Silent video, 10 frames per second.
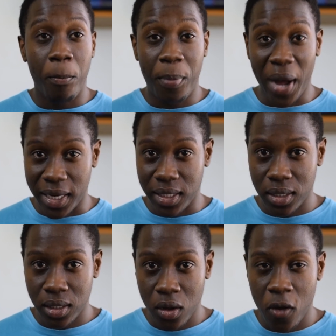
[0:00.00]
but
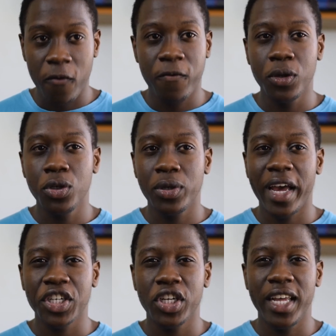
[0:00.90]
for you to
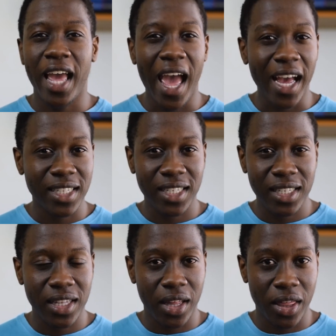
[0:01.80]
actually access
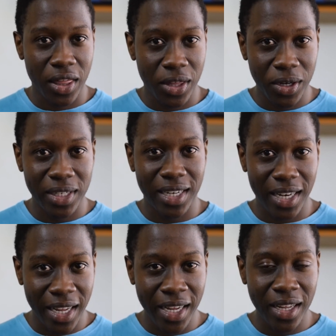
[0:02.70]
the third
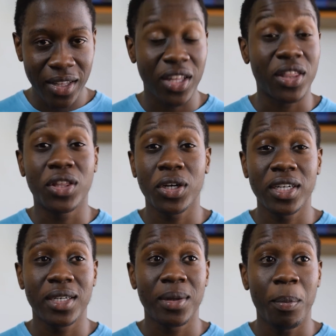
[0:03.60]
link, the
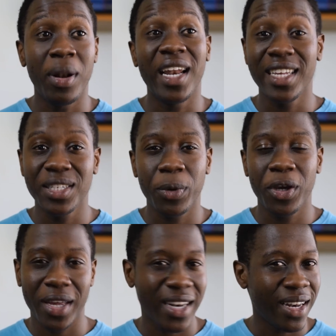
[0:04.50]
third place where
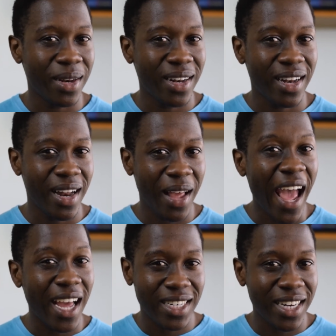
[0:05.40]
you can
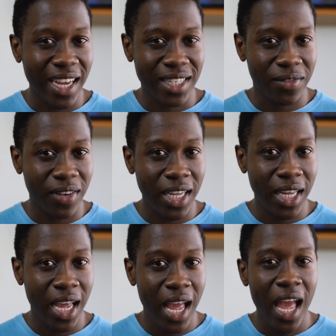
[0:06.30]
add an active link,
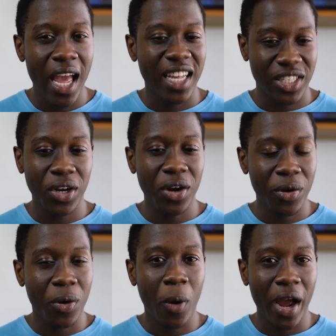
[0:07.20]
it's going to
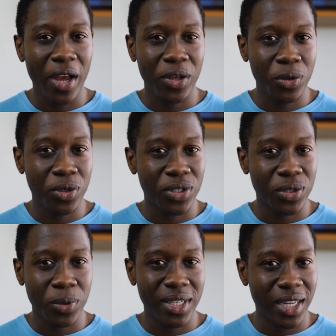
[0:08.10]
require you to
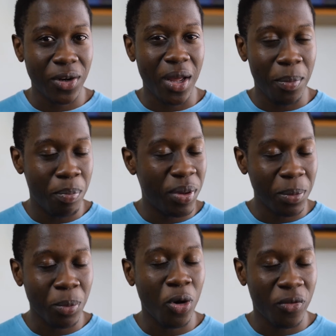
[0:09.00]
squeeze out a bit
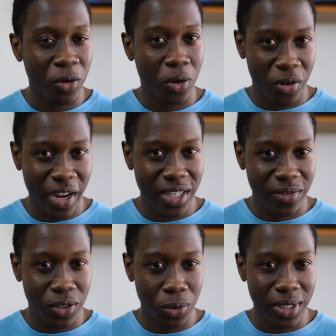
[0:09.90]
more of your
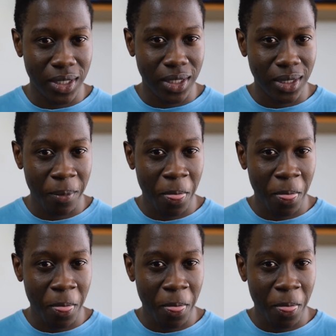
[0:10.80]
creative juices,